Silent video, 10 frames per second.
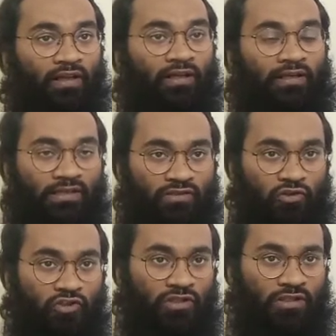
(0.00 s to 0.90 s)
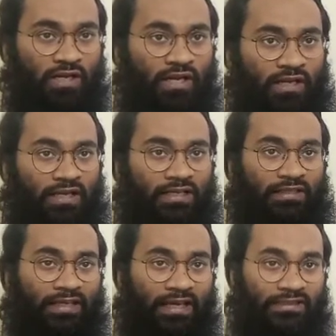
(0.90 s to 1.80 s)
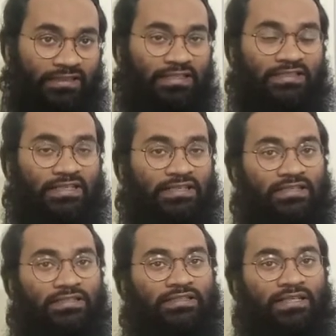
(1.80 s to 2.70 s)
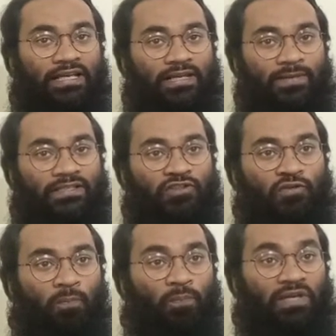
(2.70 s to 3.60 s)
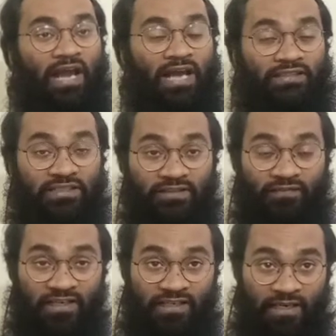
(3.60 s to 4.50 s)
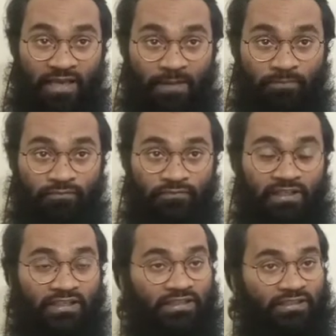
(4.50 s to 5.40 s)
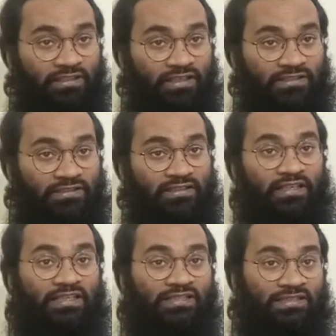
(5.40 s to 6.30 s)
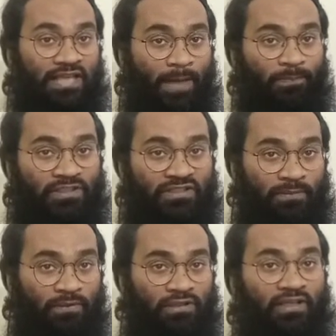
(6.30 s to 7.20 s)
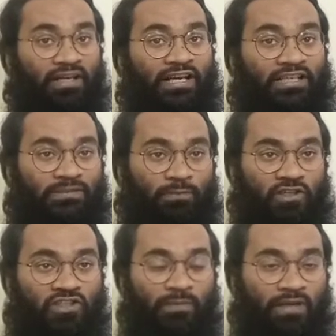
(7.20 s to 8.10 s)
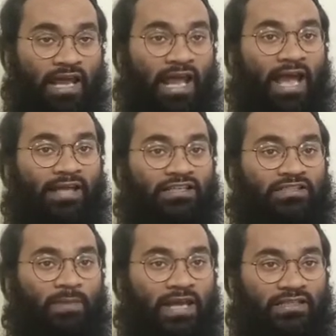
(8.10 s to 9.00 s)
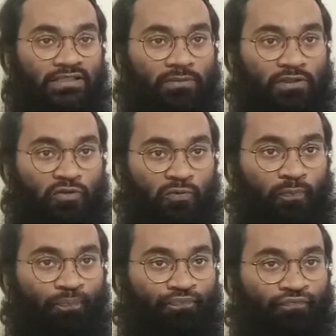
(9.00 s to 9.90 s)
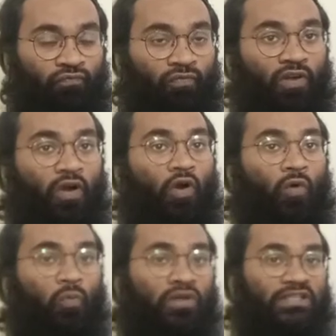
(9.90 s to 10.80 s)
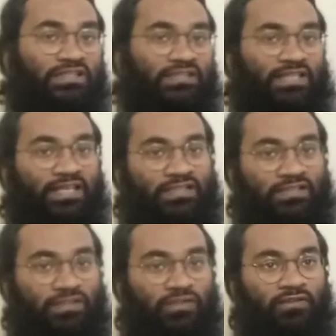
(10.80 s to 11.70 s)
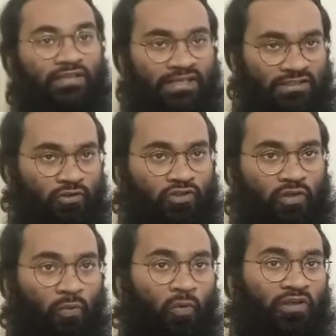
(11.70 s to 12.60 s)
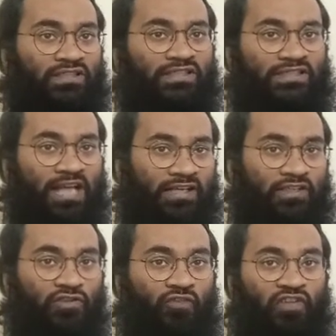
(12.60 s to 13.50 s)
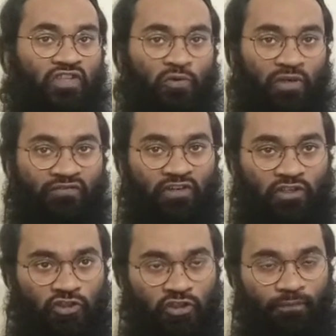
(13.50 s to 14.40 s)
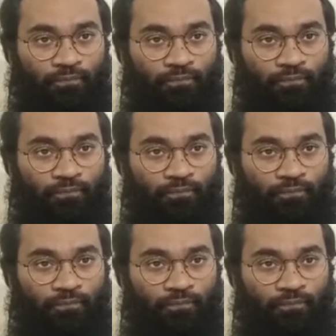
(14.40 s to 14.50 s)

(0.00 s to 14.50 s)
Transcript: Next question, can these signals and elements be identified in a lab? Yes, it is lab testable, it's mergeable, and it's manageable too. What is the status? The next question, what is the status of the new invention?